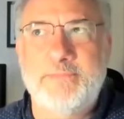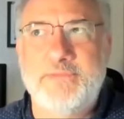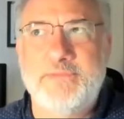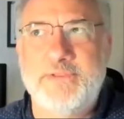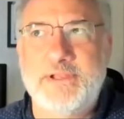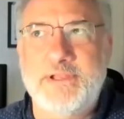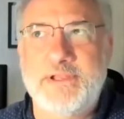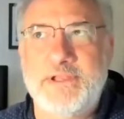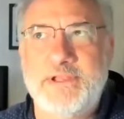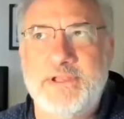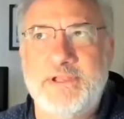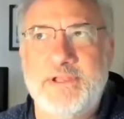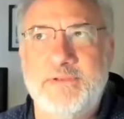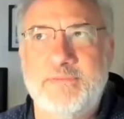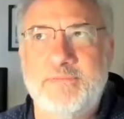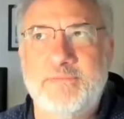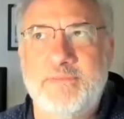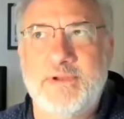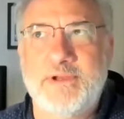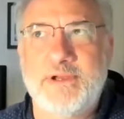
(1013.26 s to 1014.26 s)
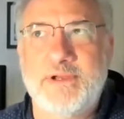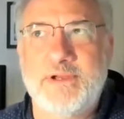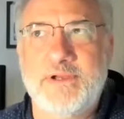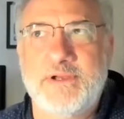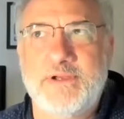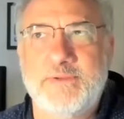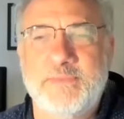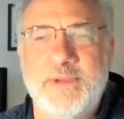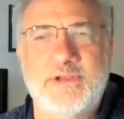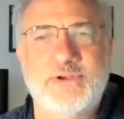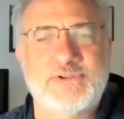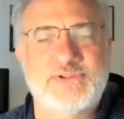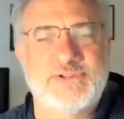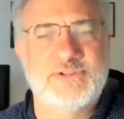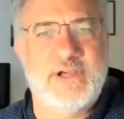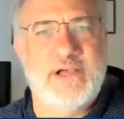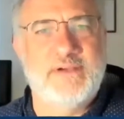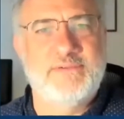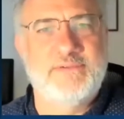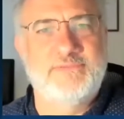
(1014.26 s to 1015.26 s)
the uh, the
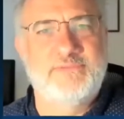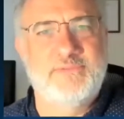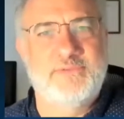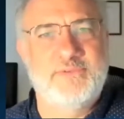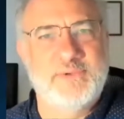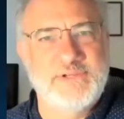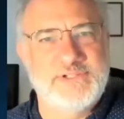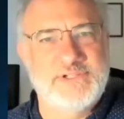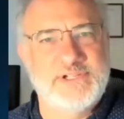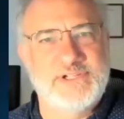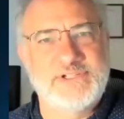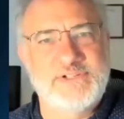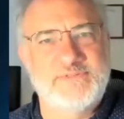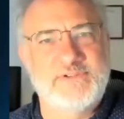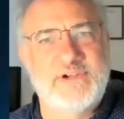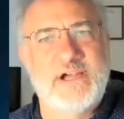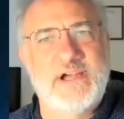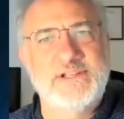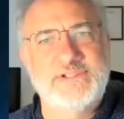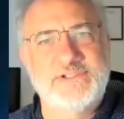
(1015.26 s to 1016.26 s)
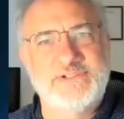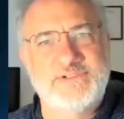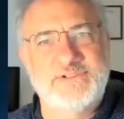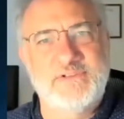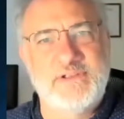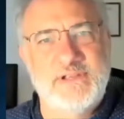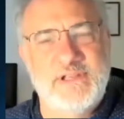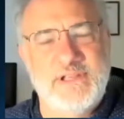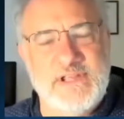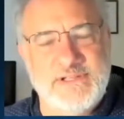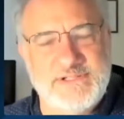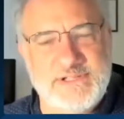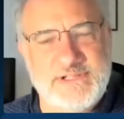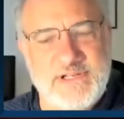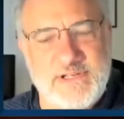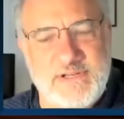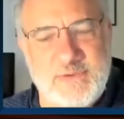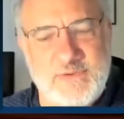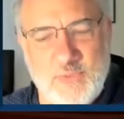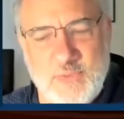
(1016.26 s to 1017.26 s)
microsoft 365
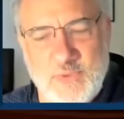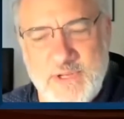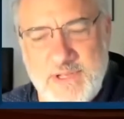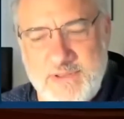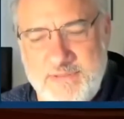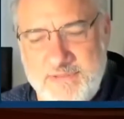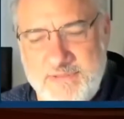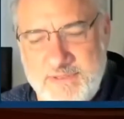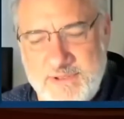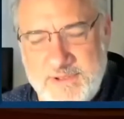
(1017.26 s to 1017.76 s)
incident with